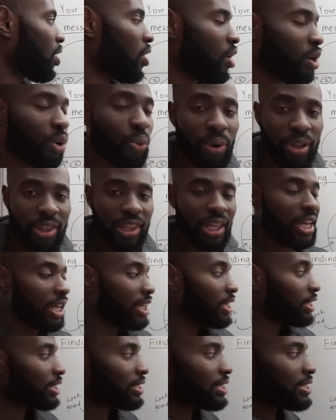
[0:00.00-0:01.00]
are
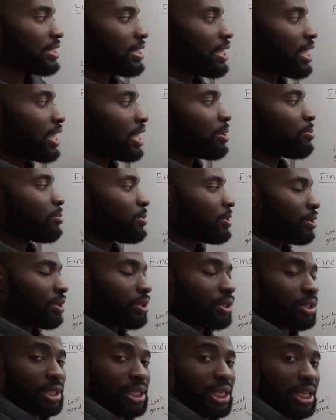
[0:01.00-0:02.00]
within the same
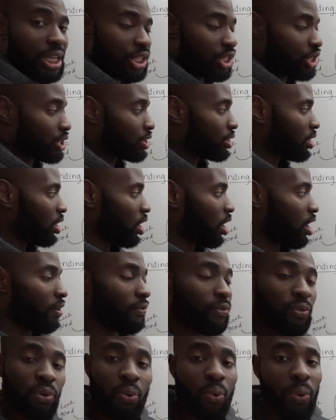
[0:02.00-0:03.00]
niche
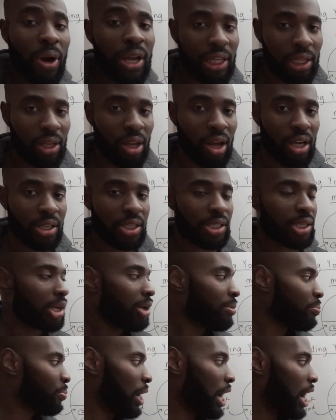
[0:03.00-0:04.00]
of weight loss,
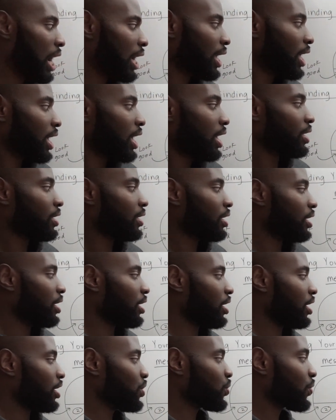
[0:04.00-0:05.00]
but
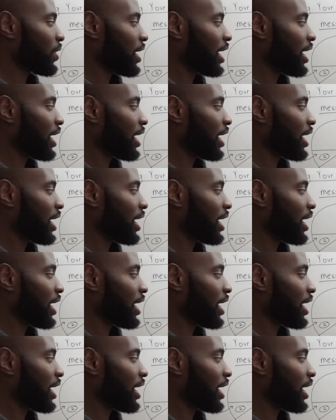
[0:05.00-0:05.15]
you